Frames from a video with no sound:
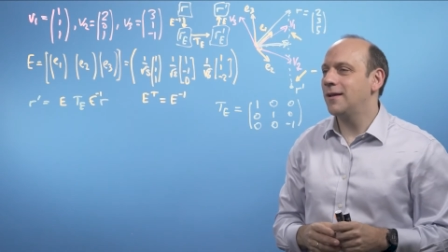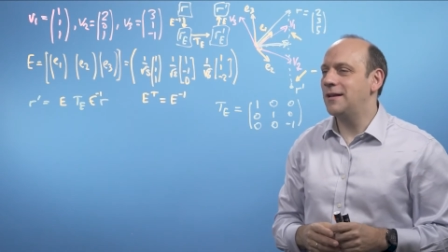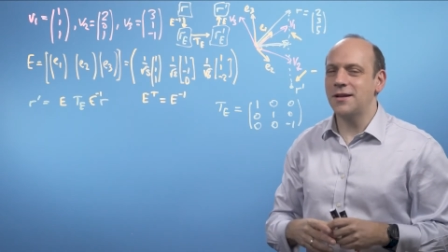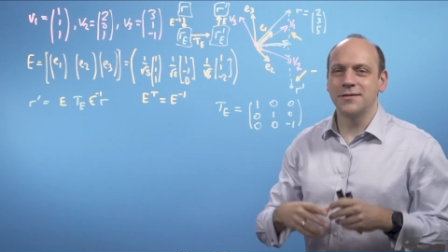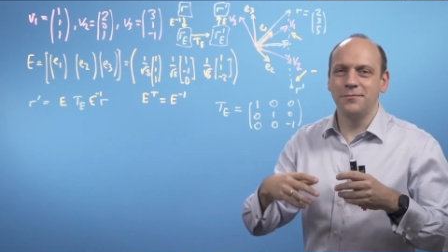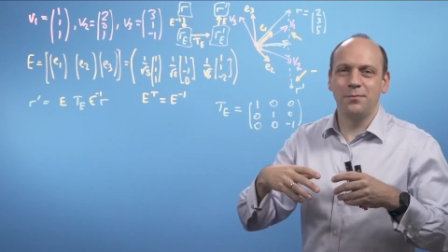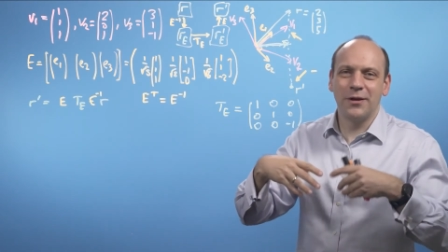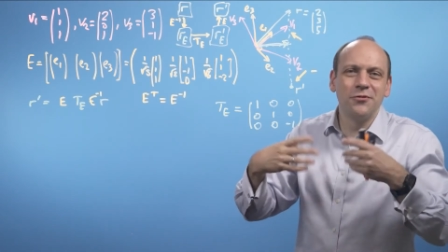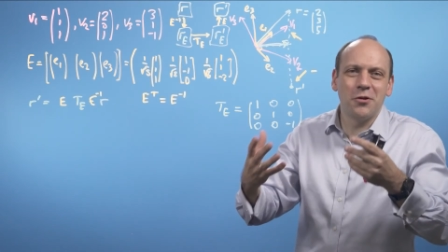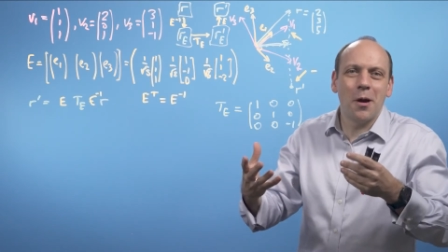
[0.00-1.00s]
It doesn't
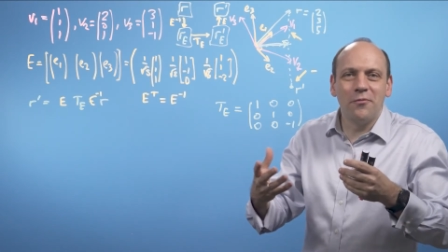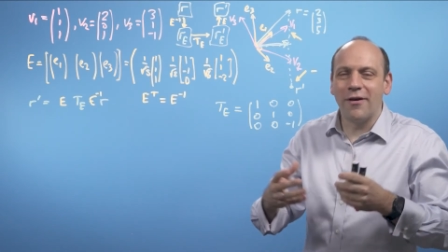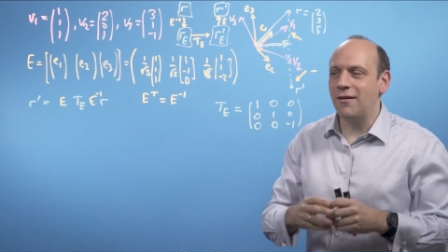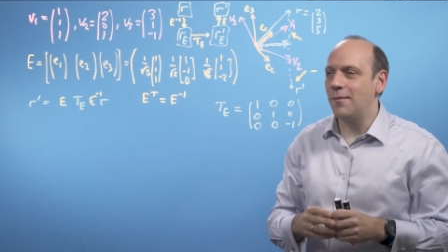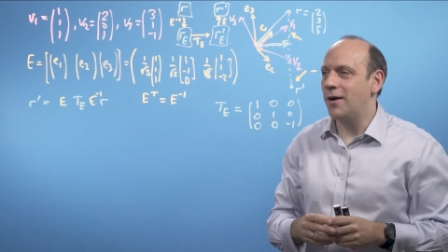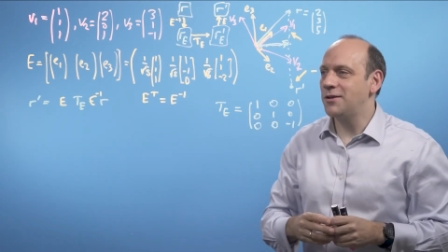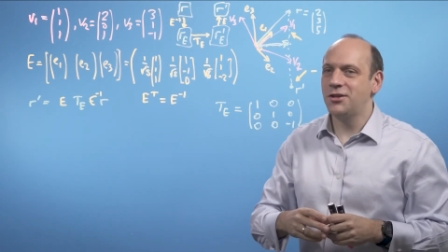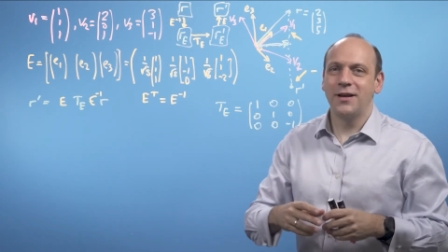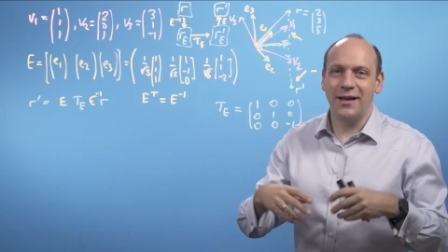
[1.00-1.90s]
build you up very much.